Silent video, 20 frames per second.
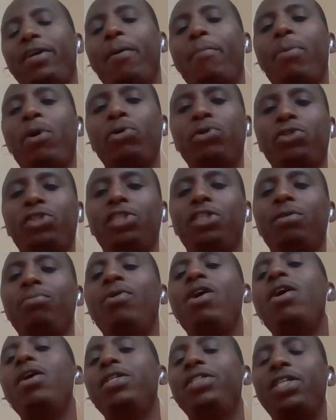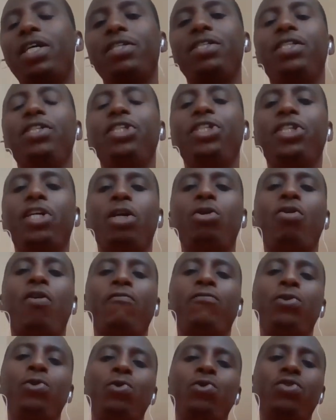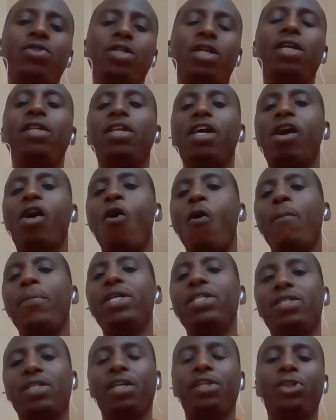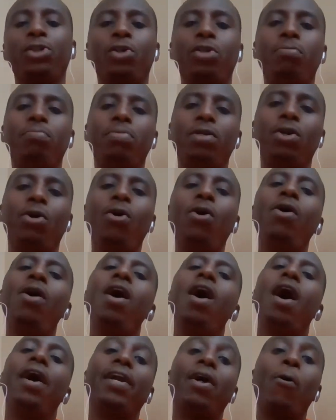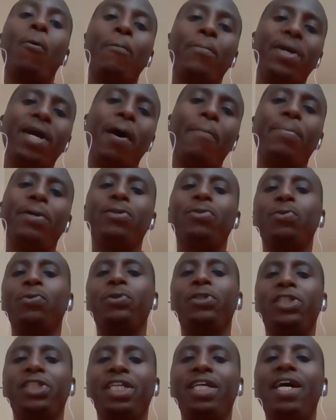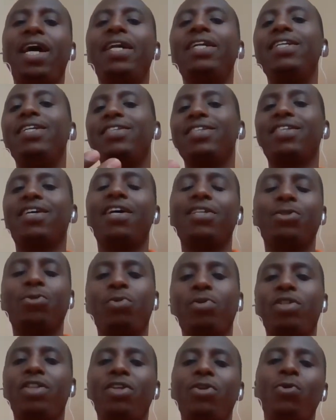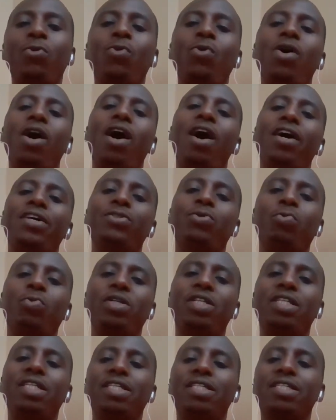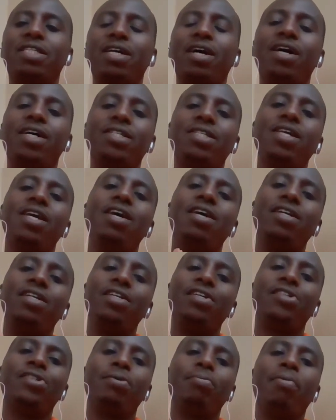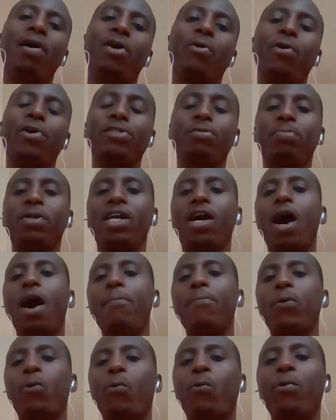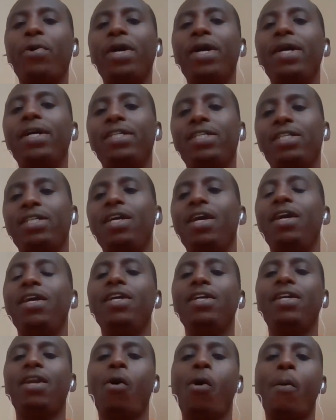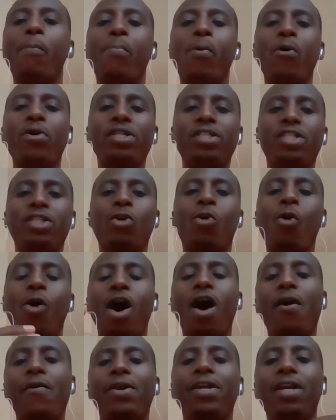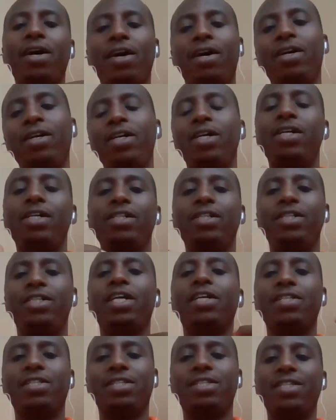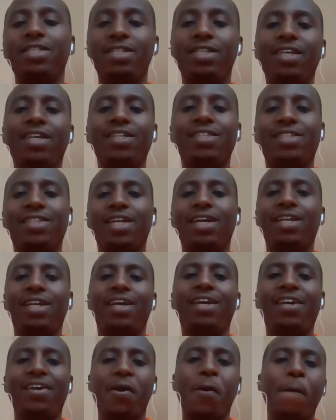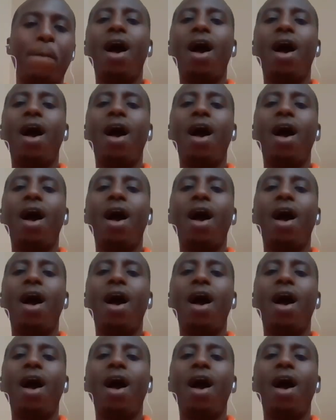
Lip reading: about him? Just share your views in the comment section below, and I will be happy to share and discuss with you as we discuss this man who has become great in our political arena just yesterday.